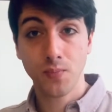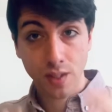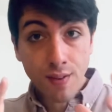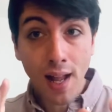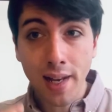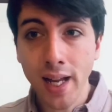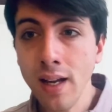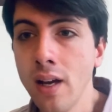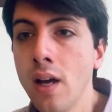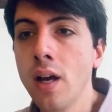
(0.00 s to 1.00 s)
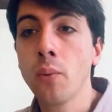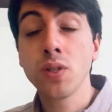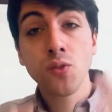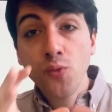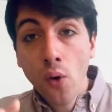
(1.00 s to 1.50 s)
The valley
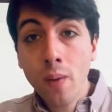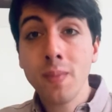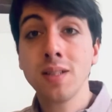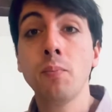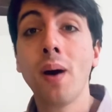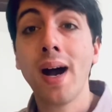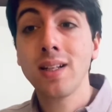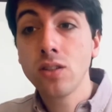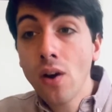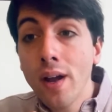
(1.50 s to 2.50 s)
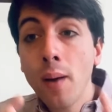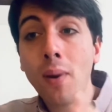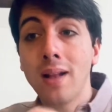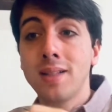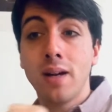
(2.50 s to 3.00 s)
was formed by Doria
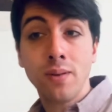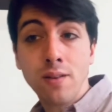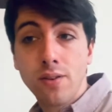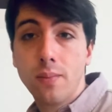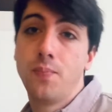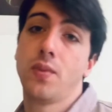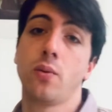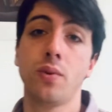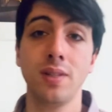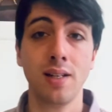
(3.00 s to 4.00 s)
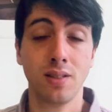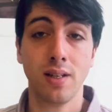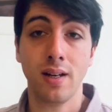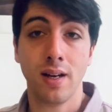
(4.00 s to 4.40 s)
Baltea River that